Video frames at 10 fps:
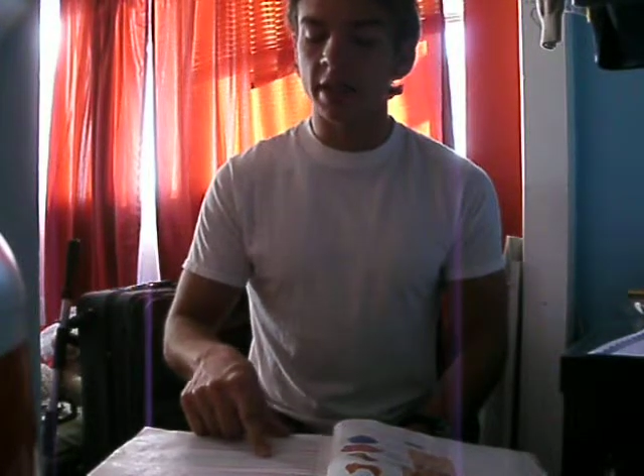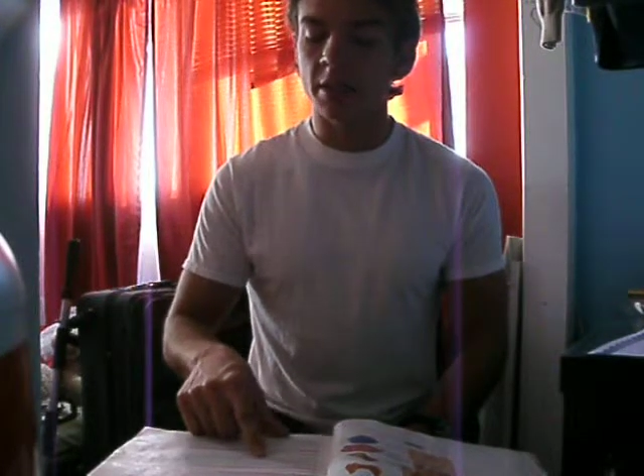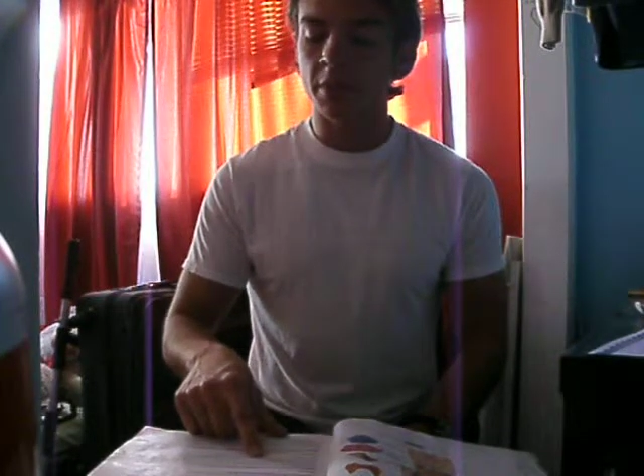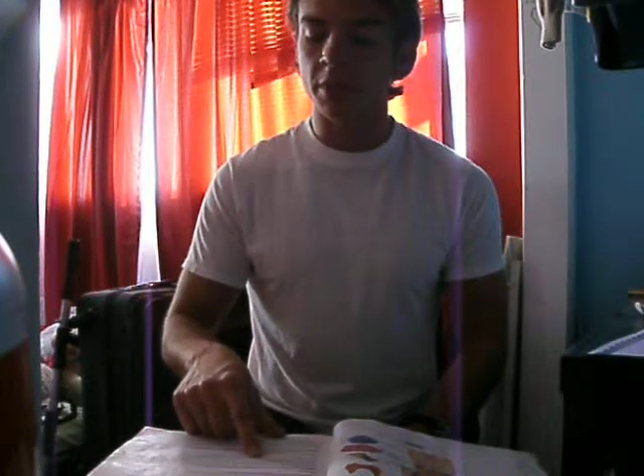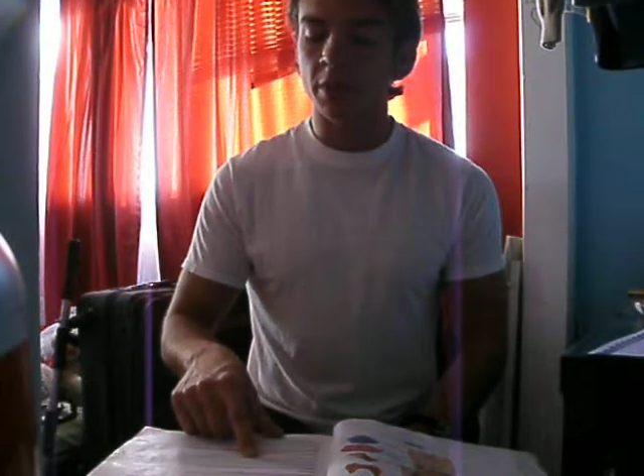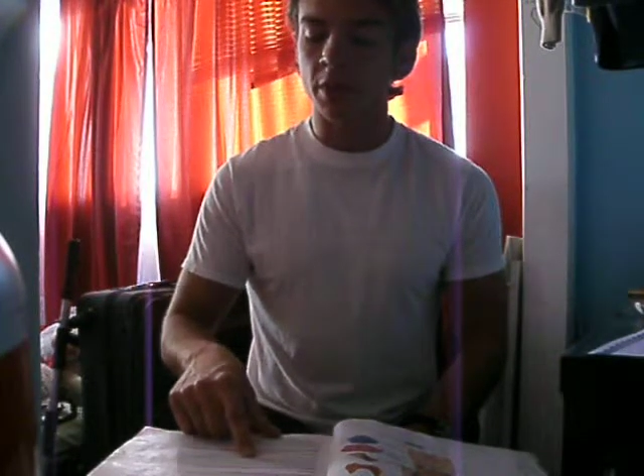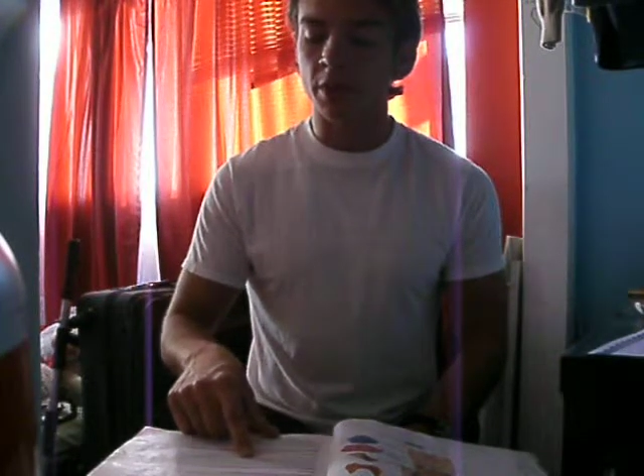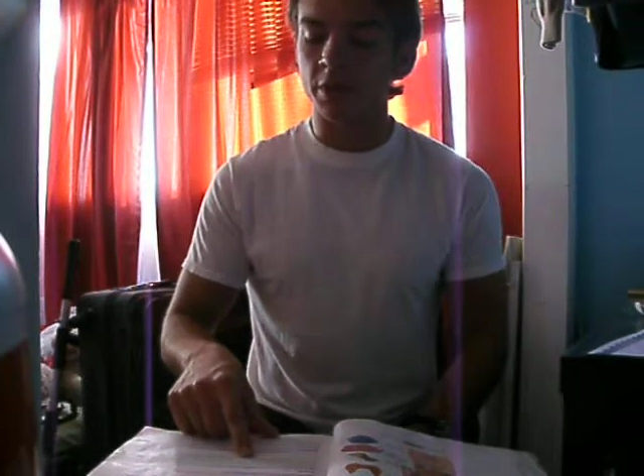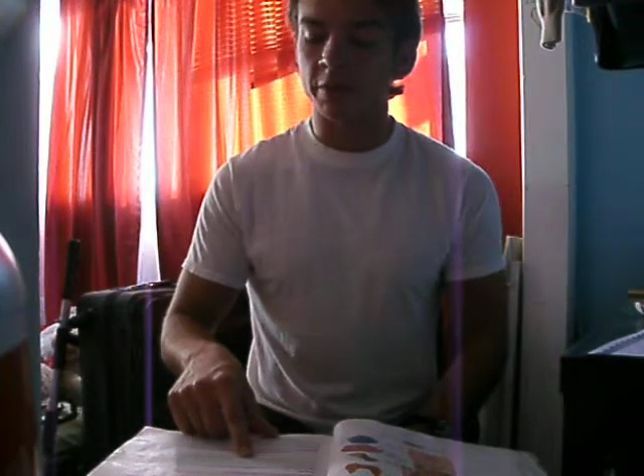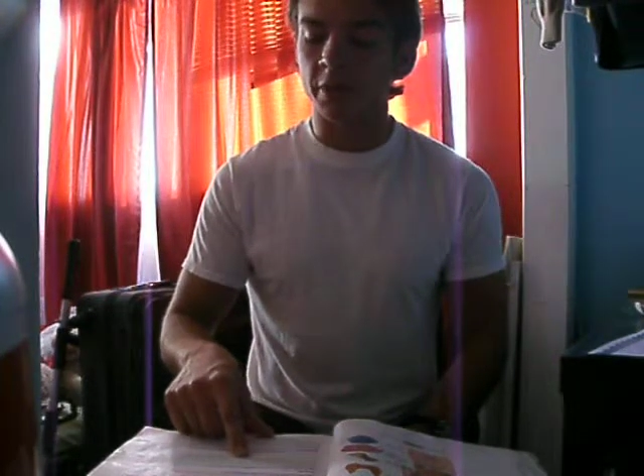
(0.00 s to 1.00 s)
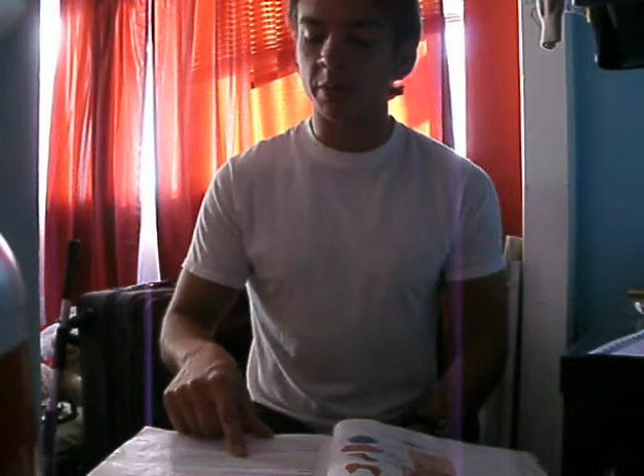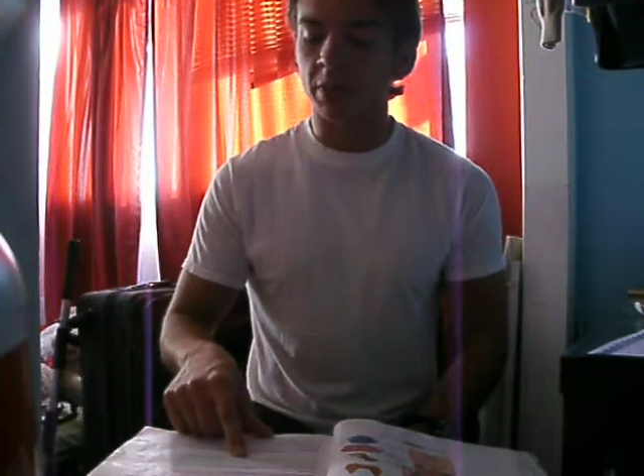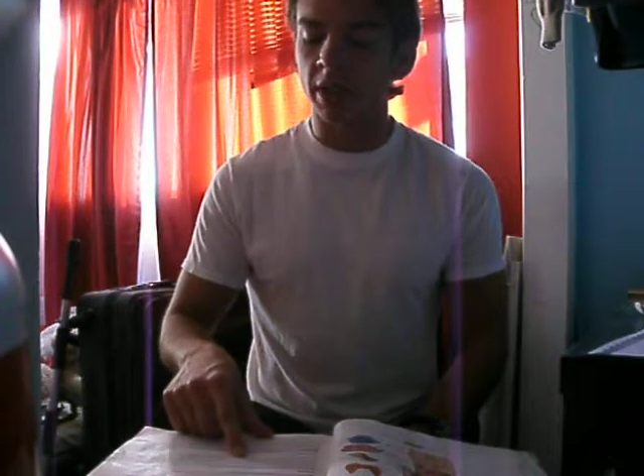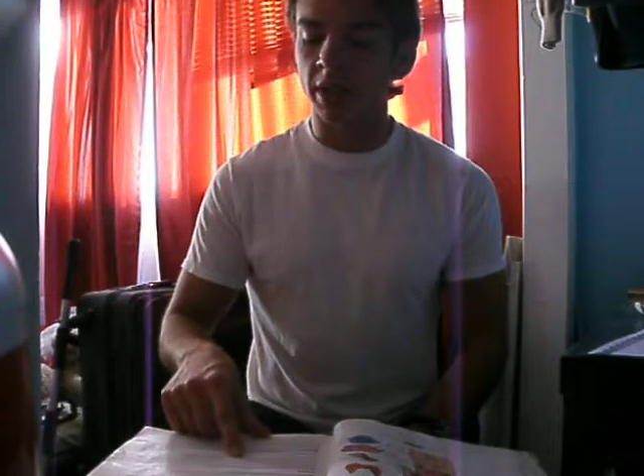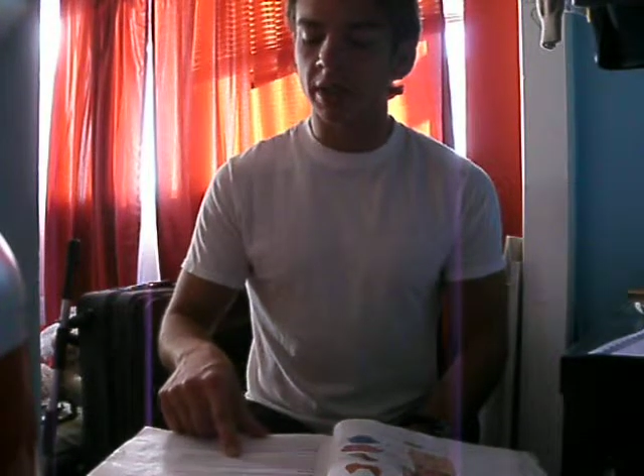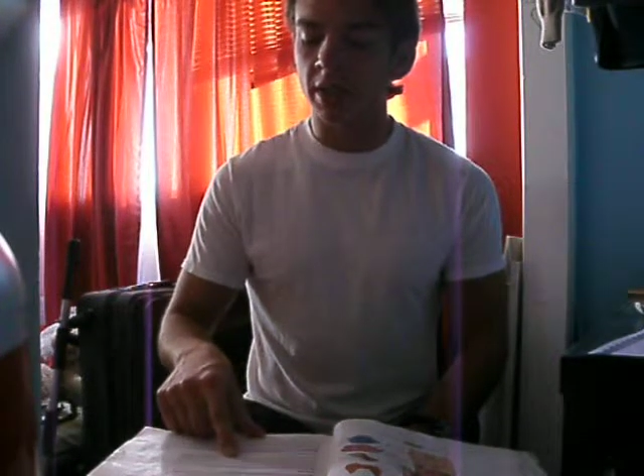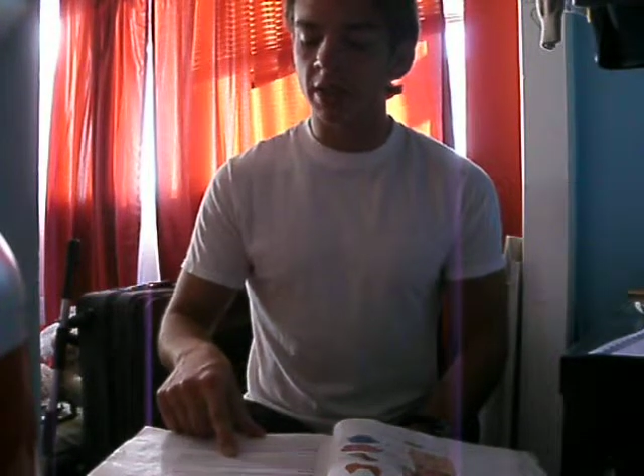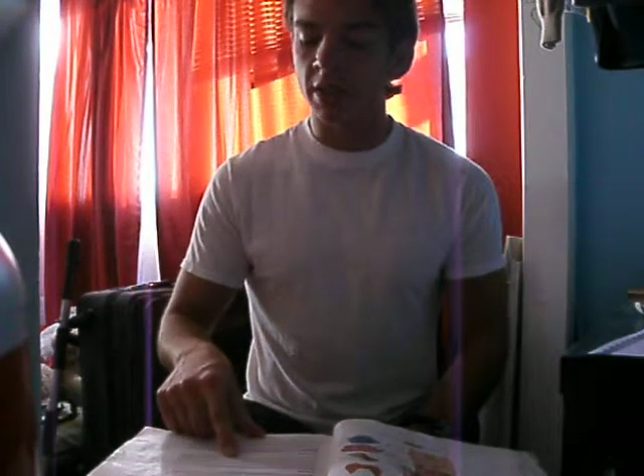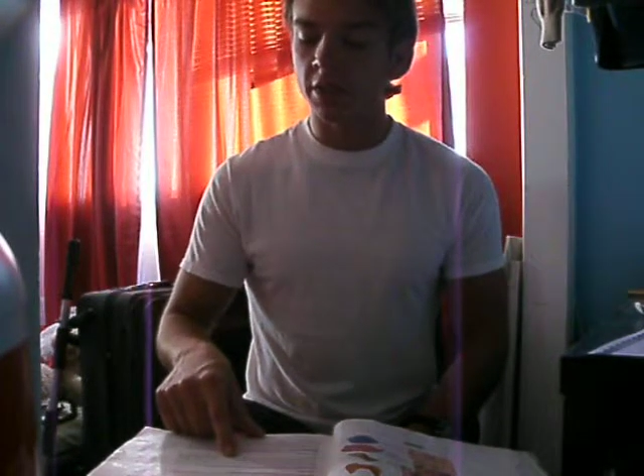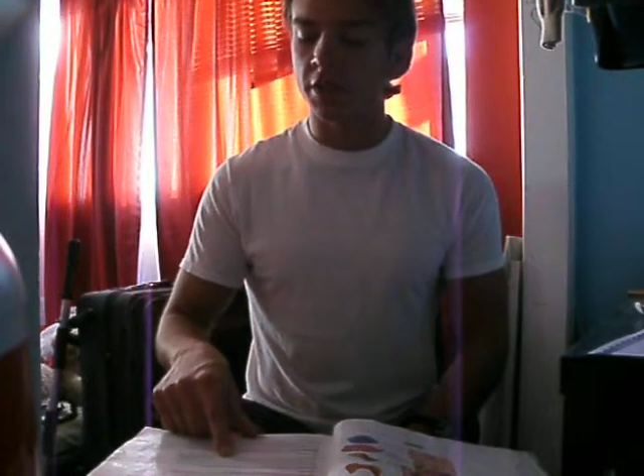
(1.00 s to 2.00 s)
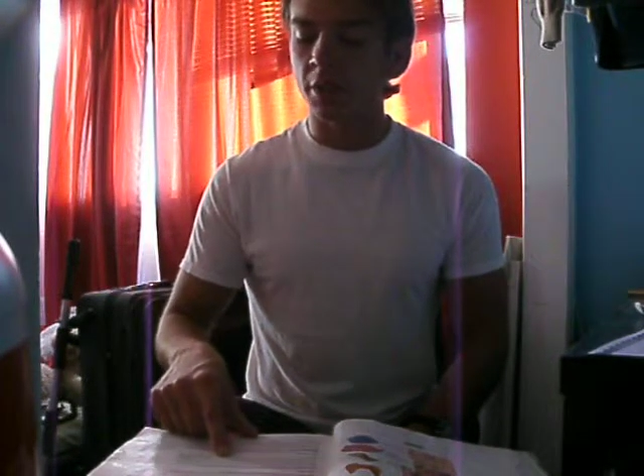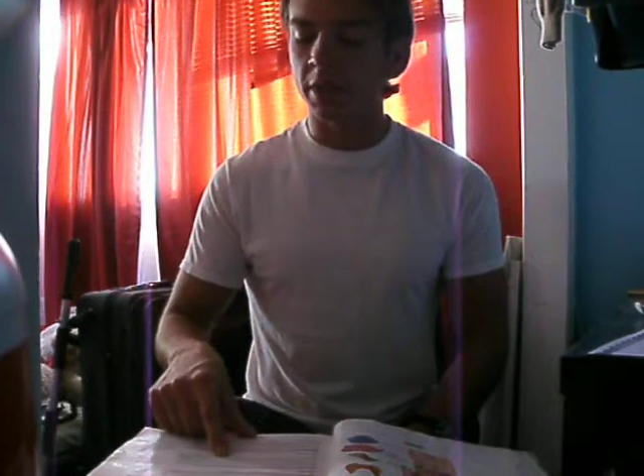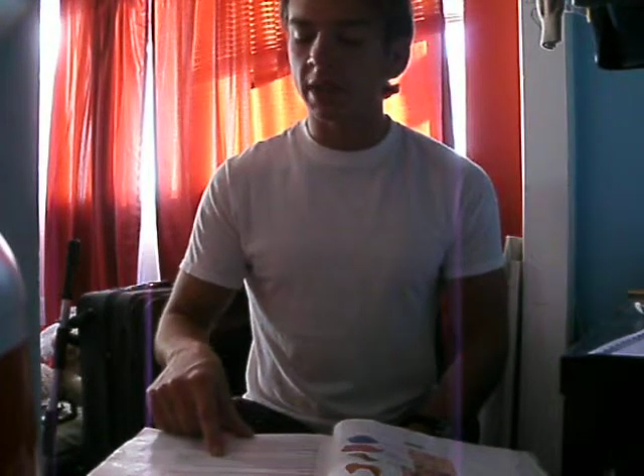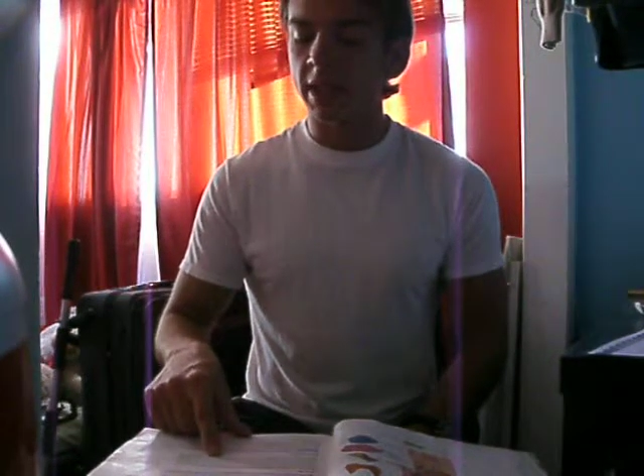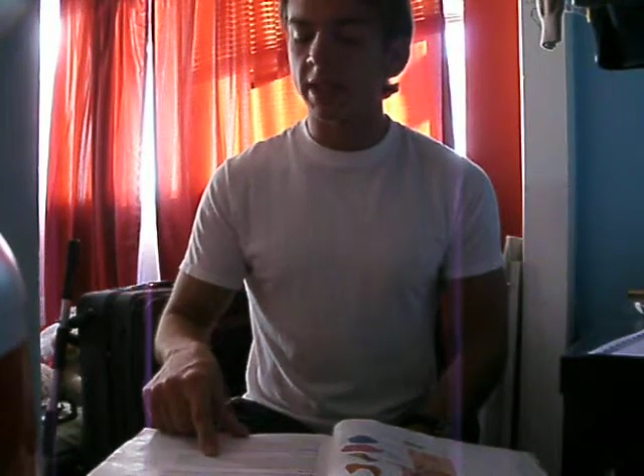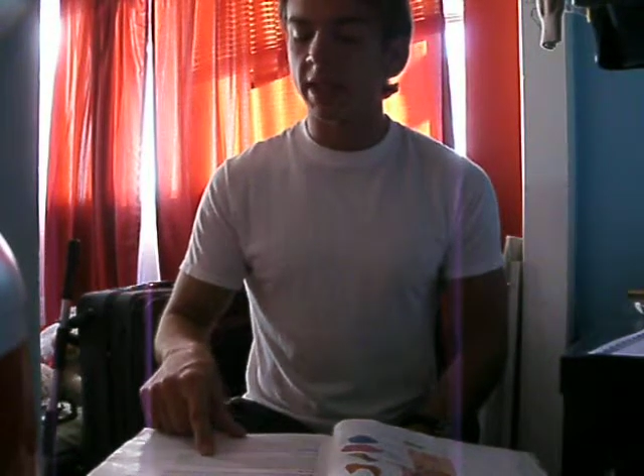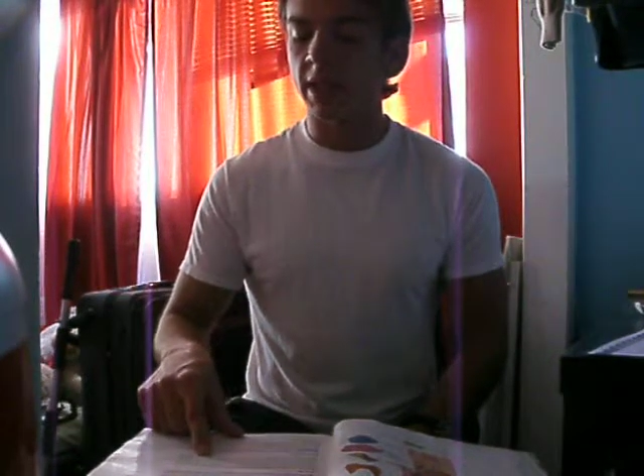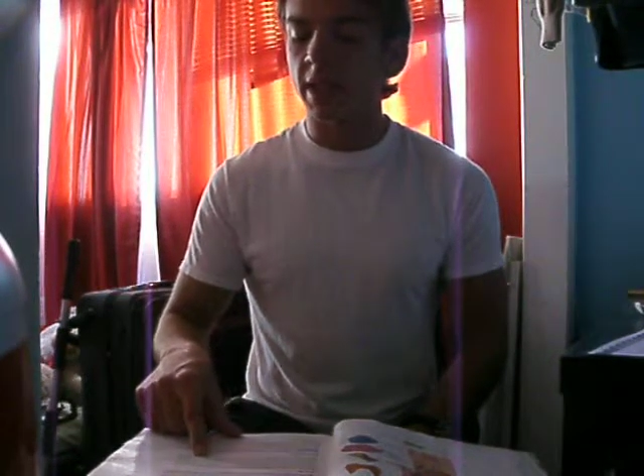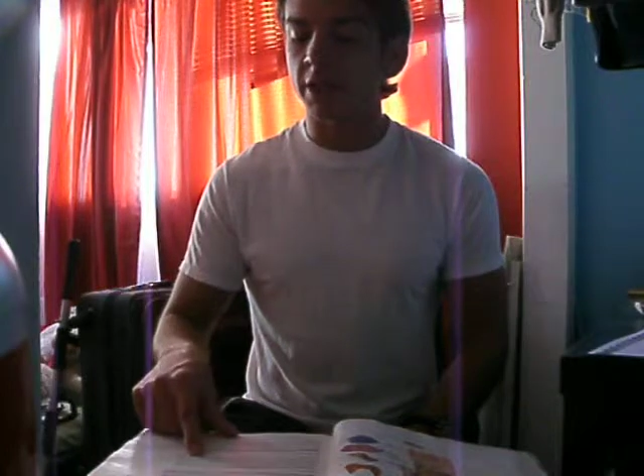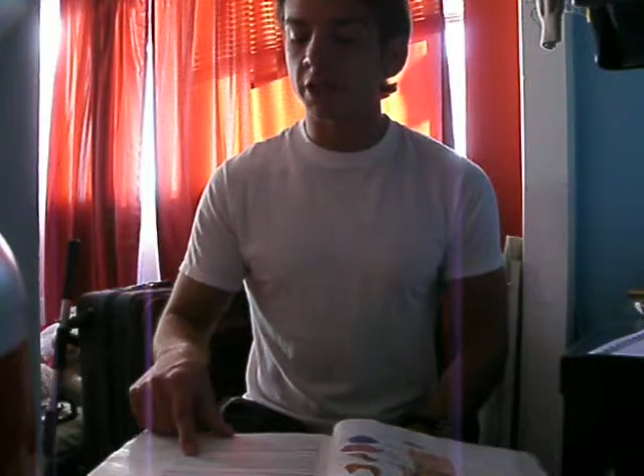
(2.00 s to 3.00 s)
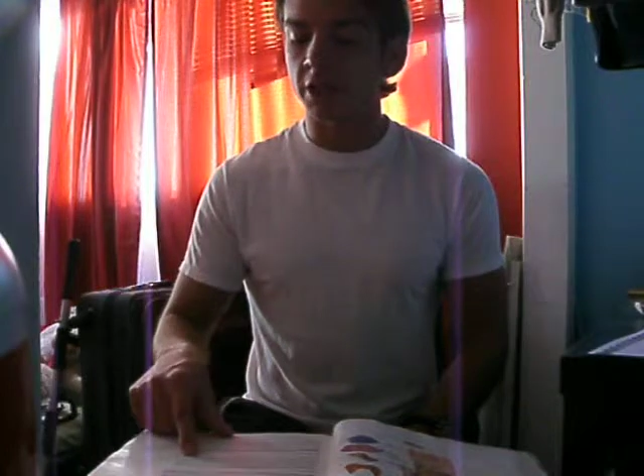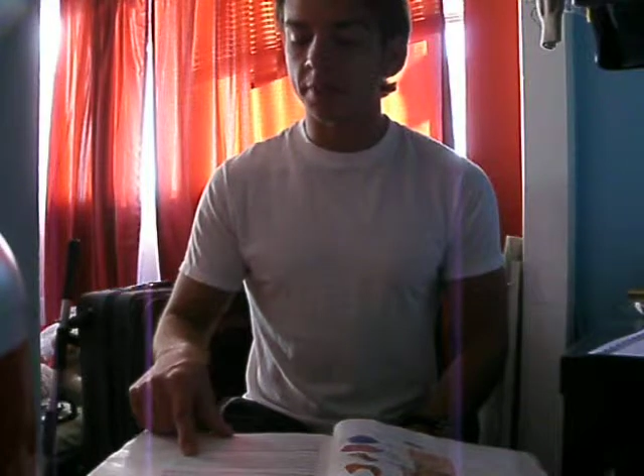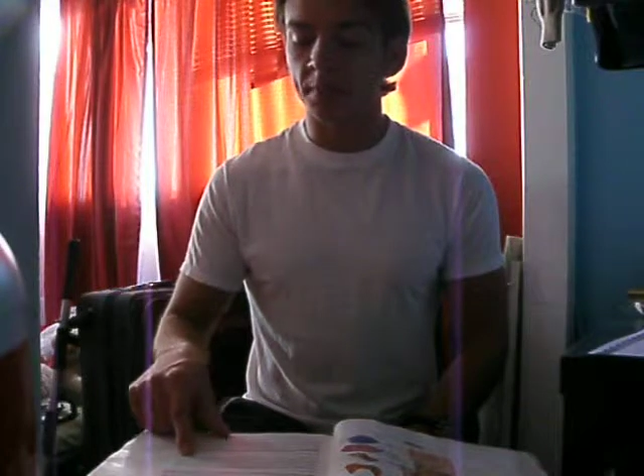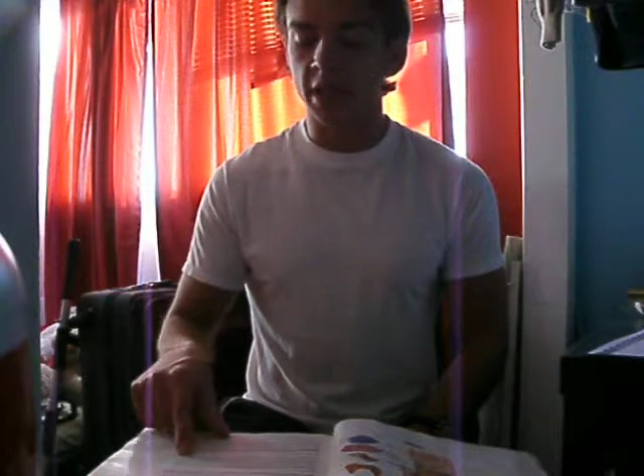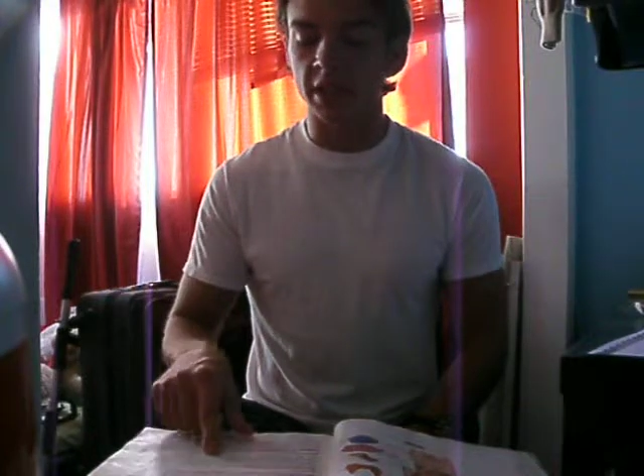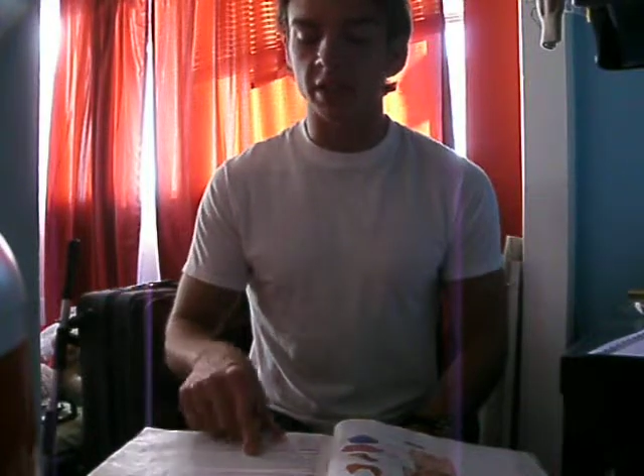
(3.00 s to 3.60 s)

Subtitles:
up glucose from the blood, storing it as glycogen in the